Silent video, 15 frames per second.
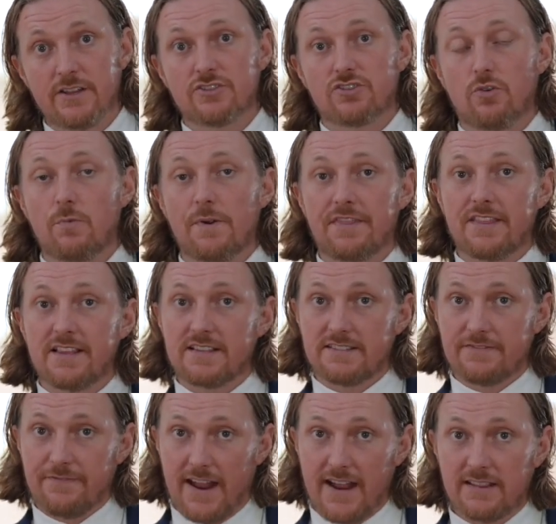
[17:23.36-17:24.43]
So with
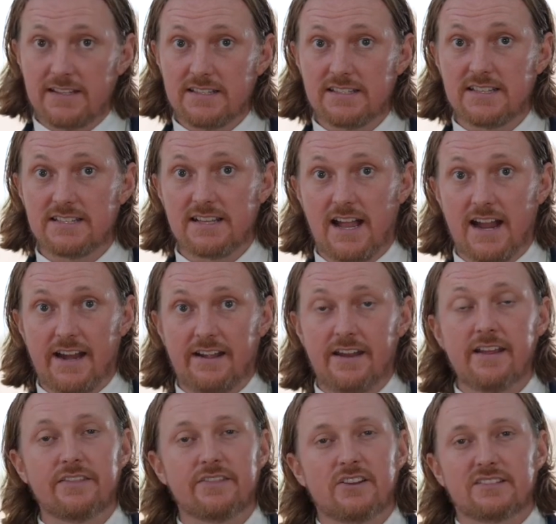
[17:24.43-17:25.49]
this fanless design,
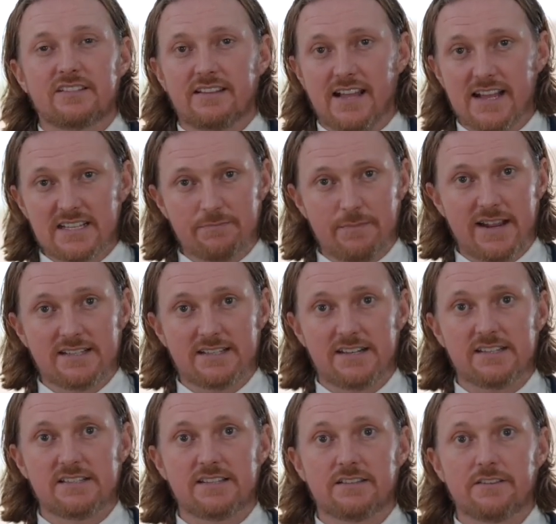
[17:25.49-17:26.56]
there's less
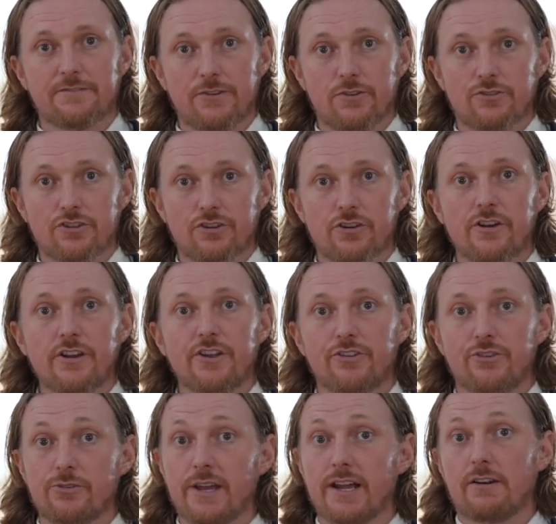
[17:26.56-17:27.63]
maintenance in the future.
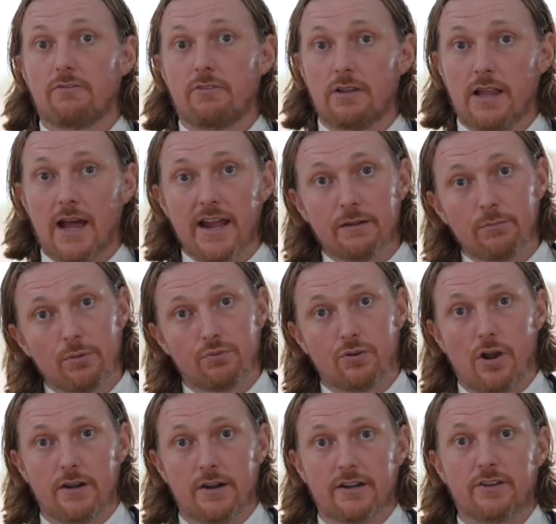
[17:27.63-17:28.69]
You get a reliable
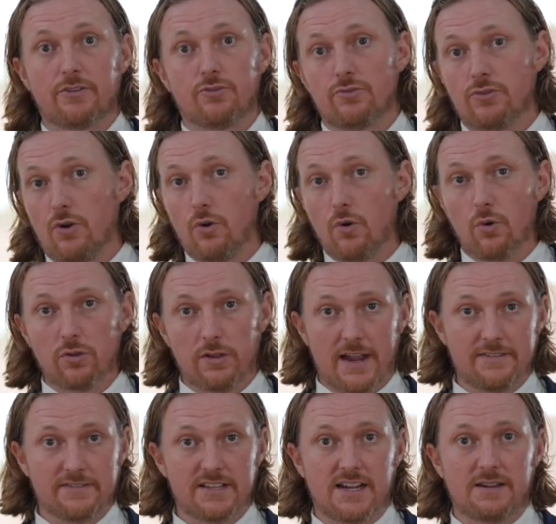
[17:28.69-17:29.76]
product through the whole
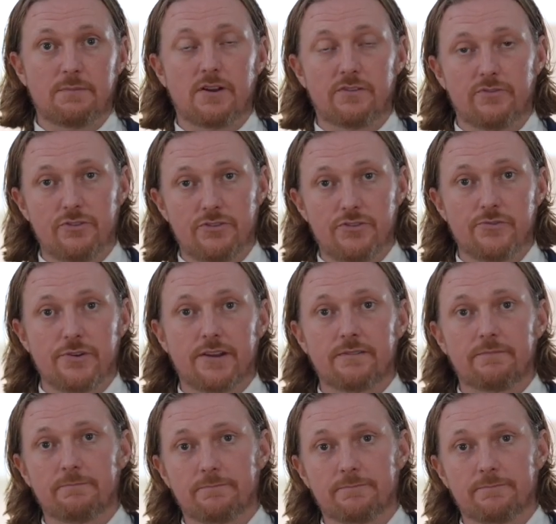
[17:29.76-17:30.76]
lifetime of the unit.